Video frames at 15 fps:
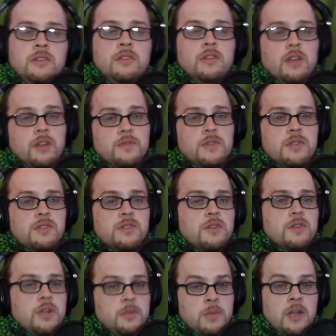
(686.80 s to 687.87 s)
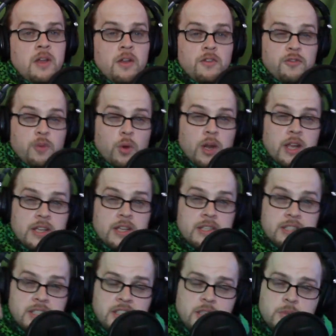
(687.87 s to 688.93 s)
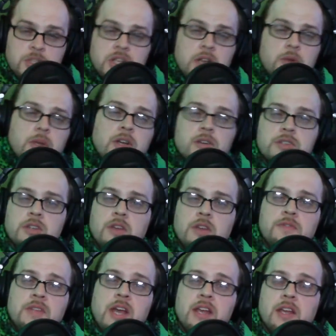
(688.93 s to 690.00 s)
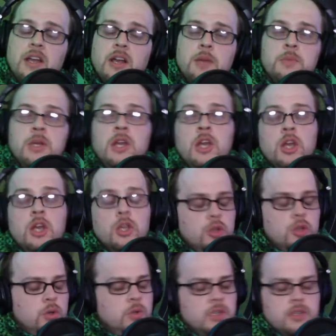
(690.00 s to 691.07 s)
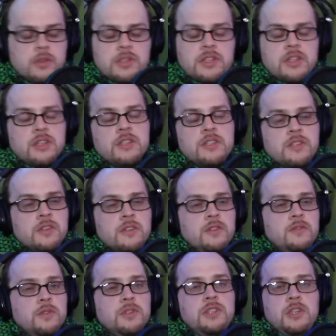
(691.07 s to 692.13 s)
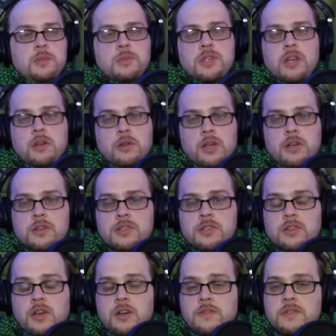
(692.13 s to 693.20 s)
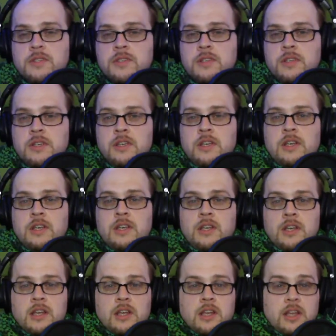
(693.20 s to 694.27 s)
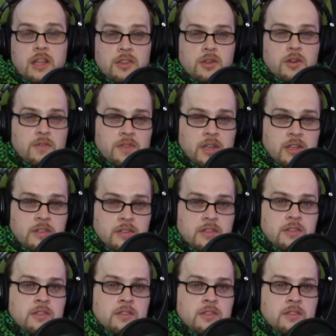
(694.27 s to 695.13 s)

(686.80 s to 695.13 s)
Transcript: of the stream for TeamShadowAirsoft.com. Go get your tickets for Team Shadow Airsoft and their event,